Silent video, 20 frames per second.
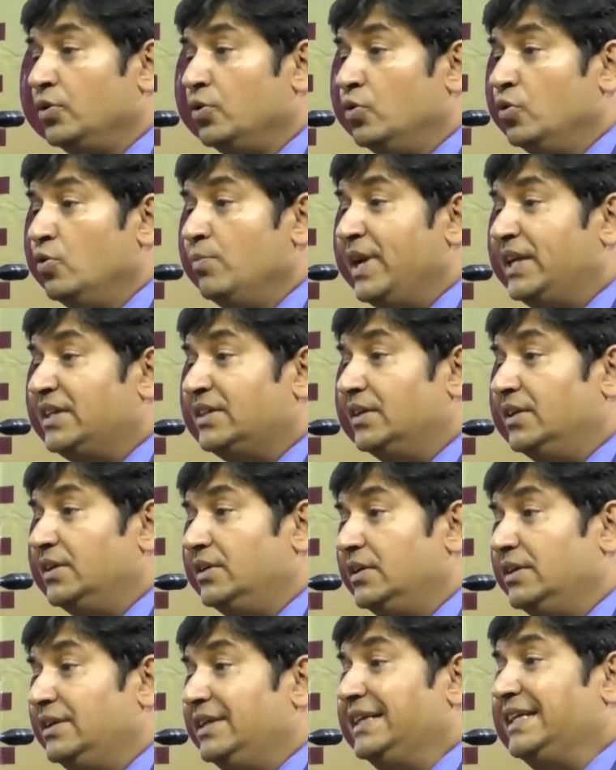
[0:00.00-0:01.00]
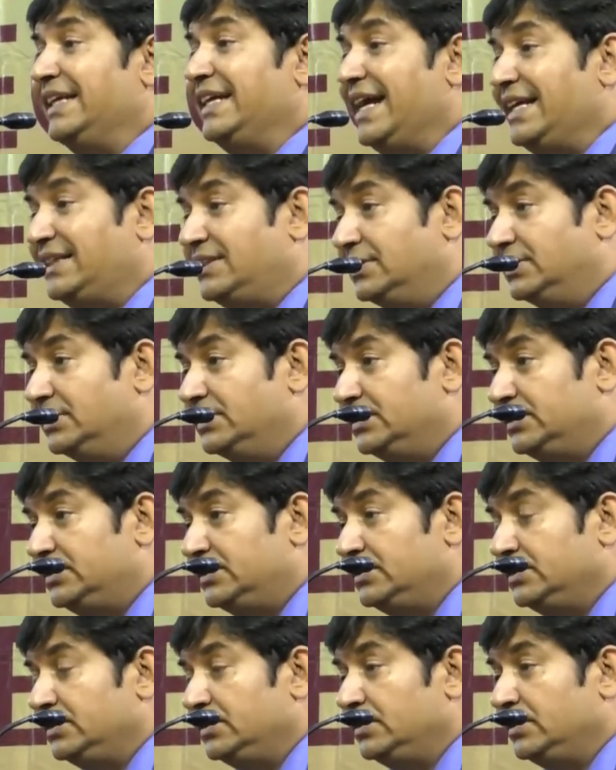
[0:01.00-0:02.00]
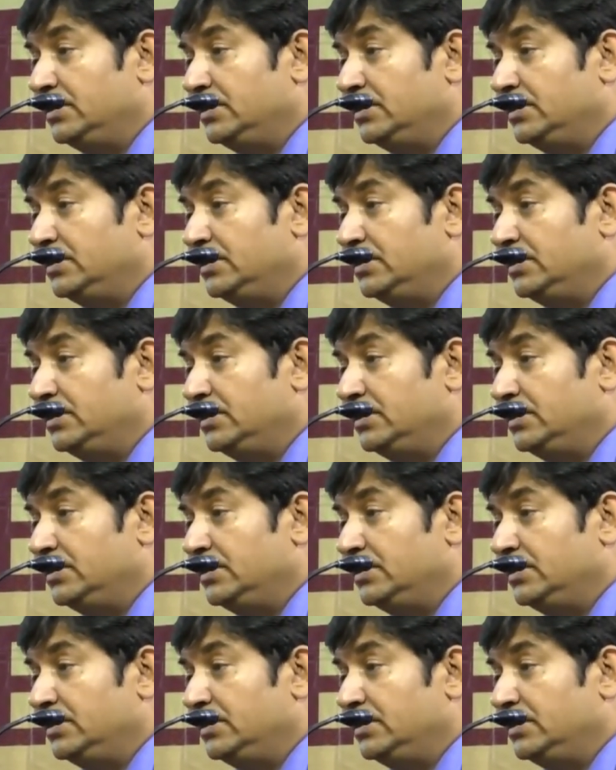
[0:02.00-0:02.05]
who may turn litigators,